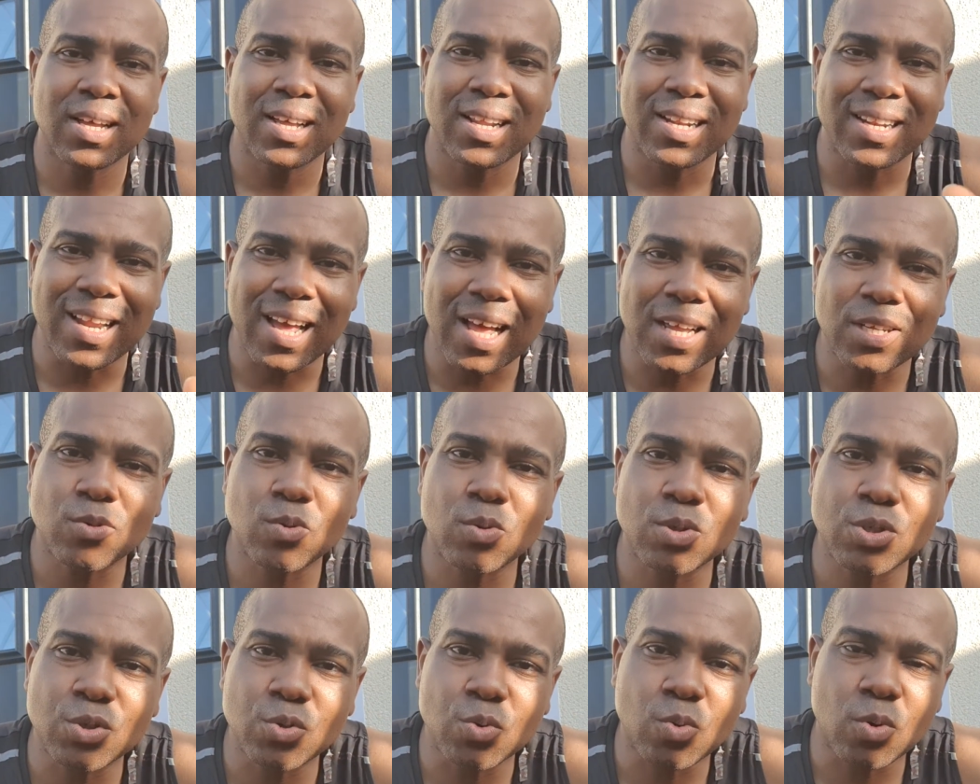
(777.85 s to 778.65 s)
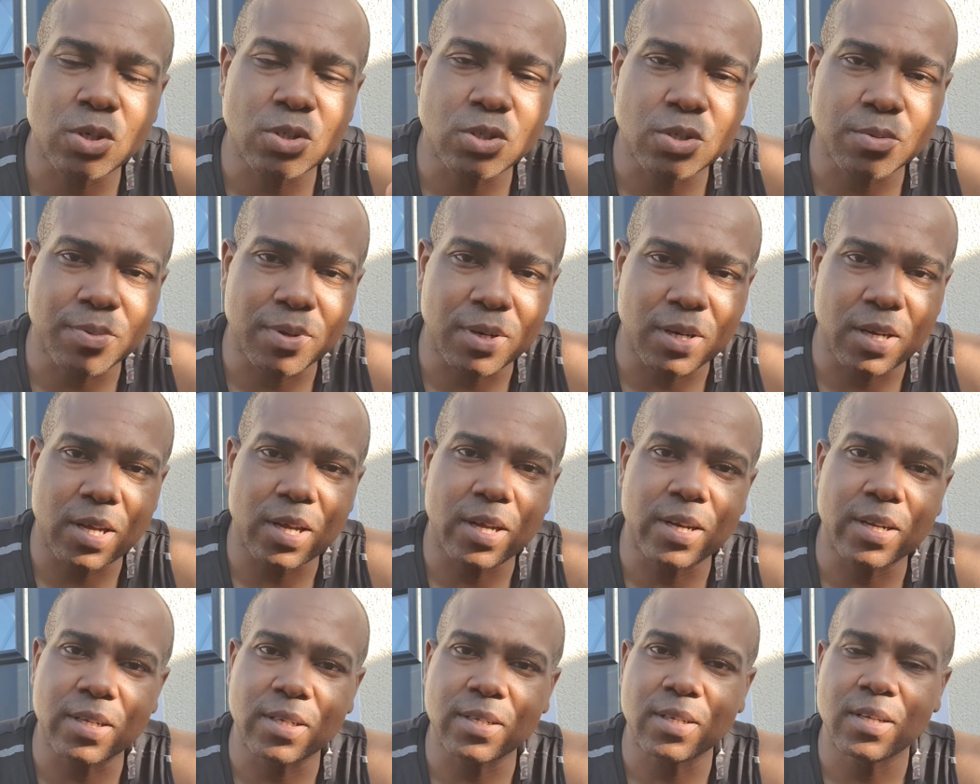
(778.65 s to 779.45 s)
That's what you want to be
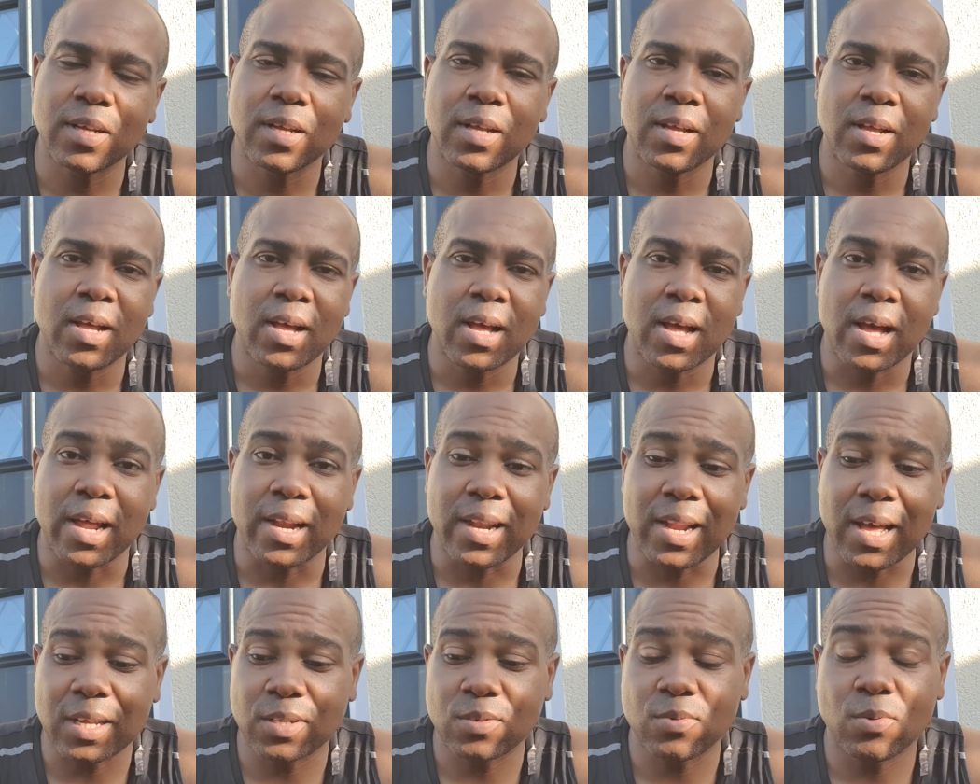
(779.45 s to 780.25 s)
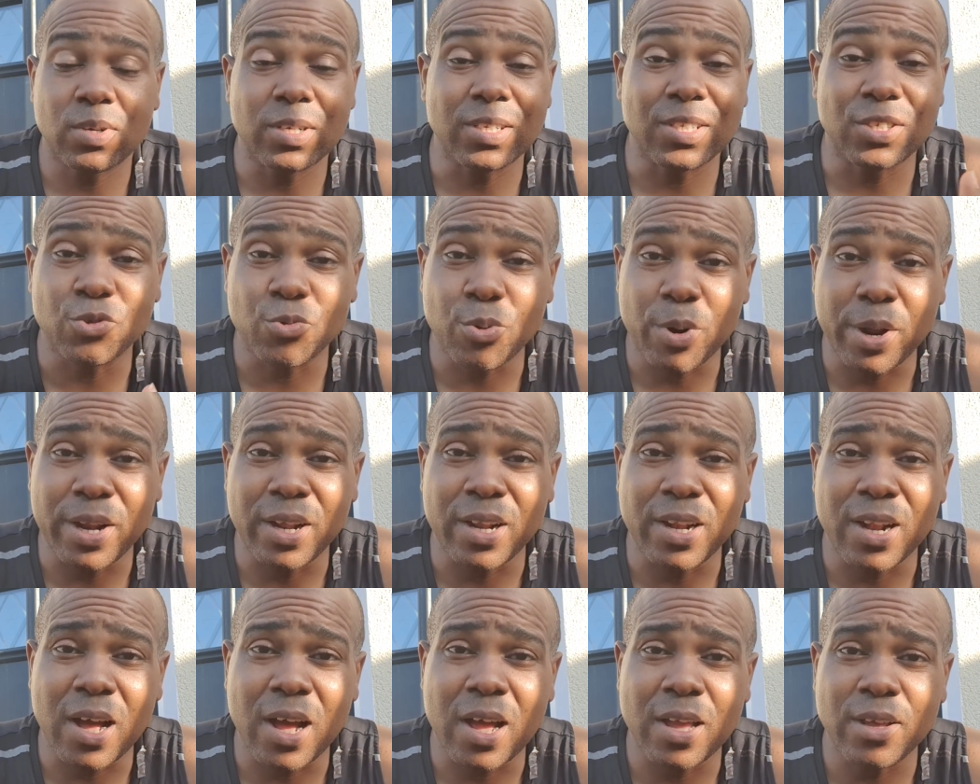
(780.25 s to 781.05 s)
learning, and that's what the
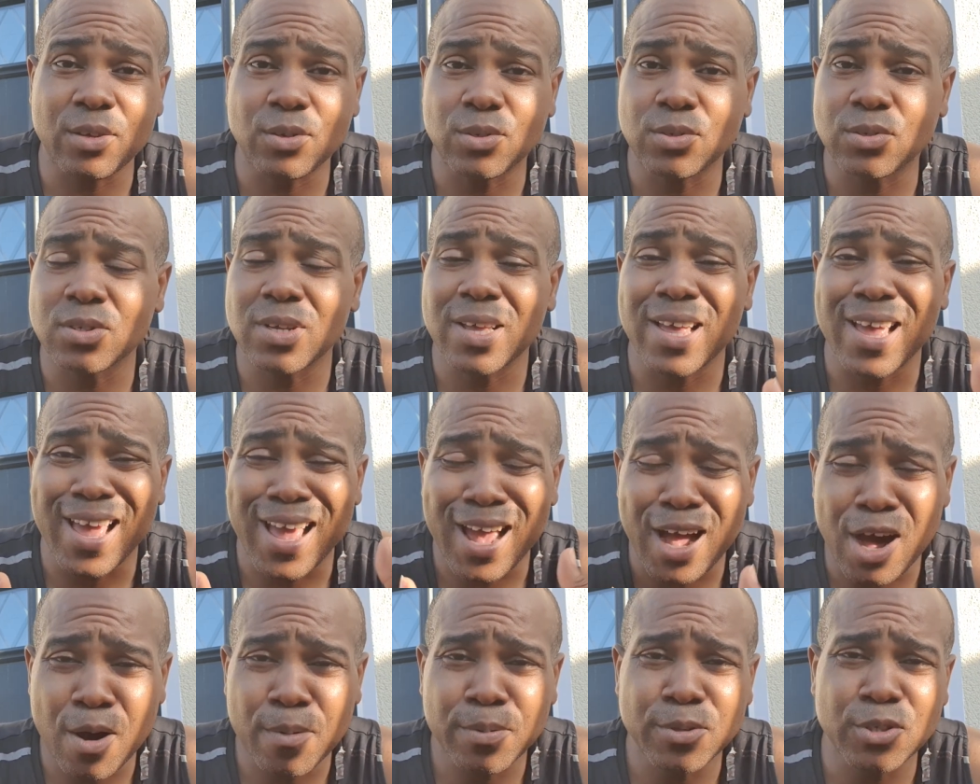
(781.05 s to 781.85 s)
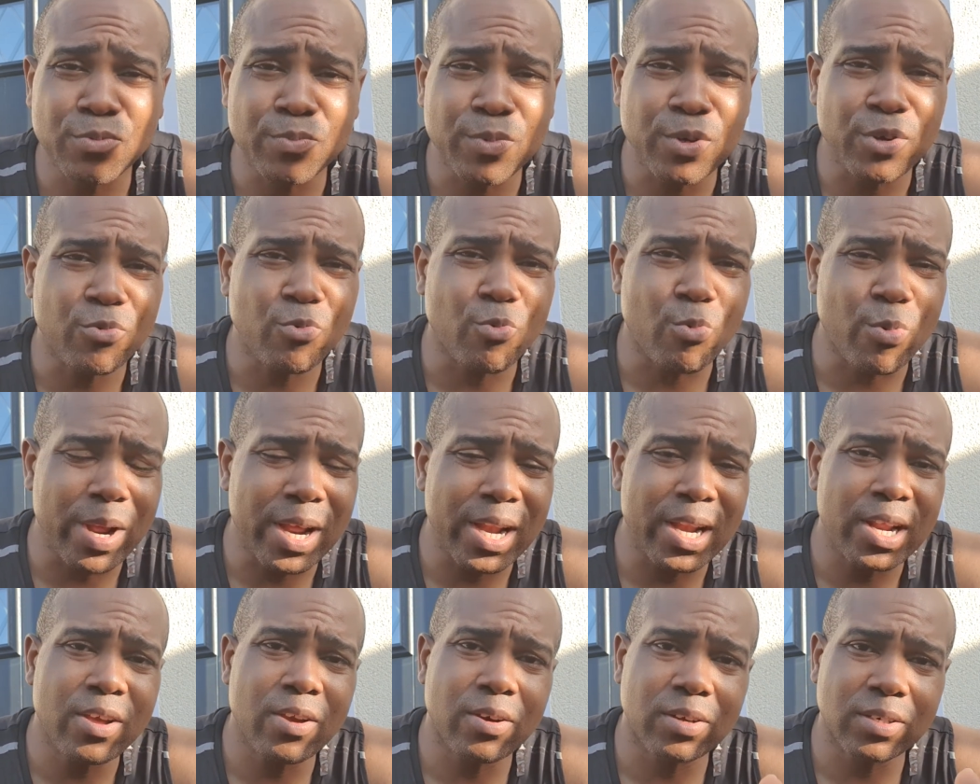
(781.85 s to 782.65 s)
training I use helped me
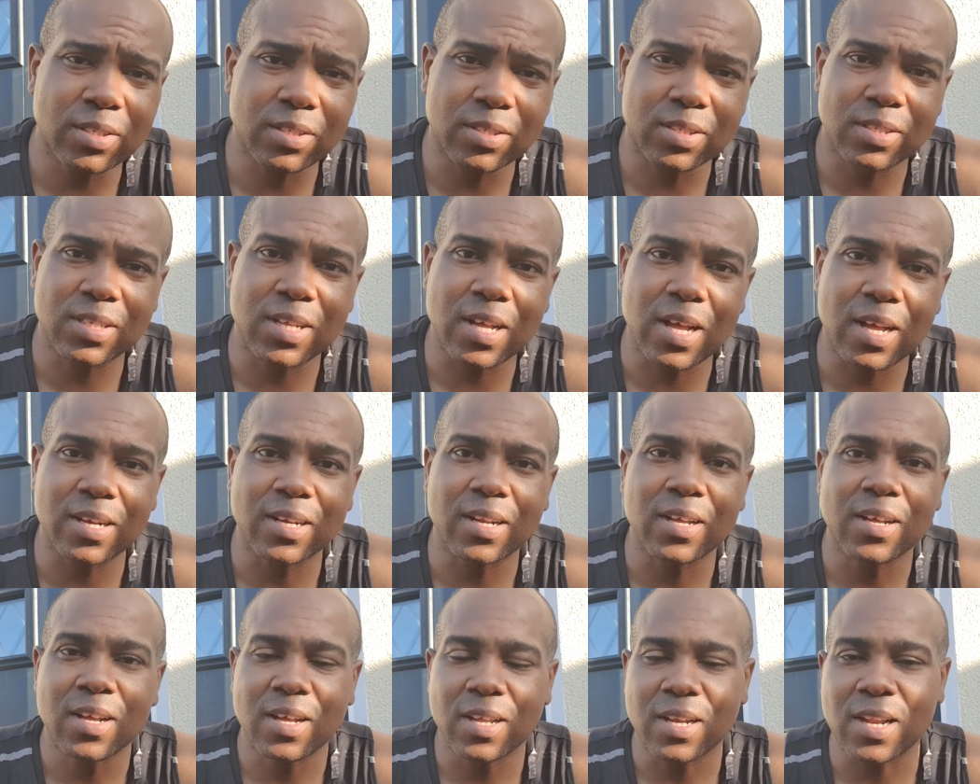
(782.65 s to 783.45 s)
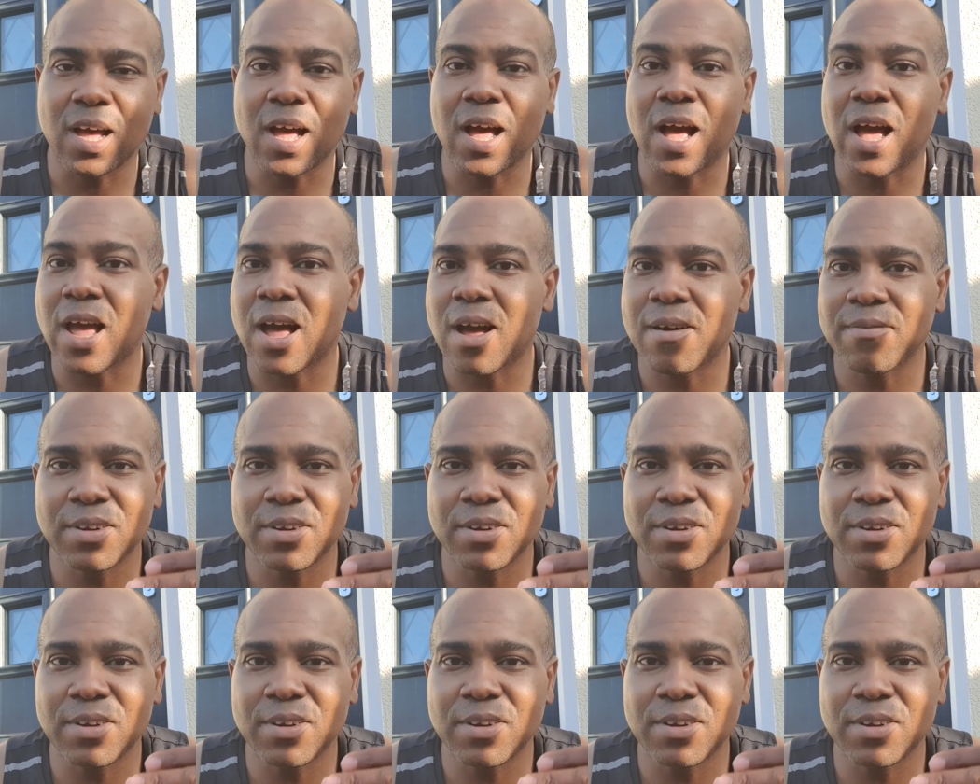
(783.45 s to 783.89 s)
really understand, that I have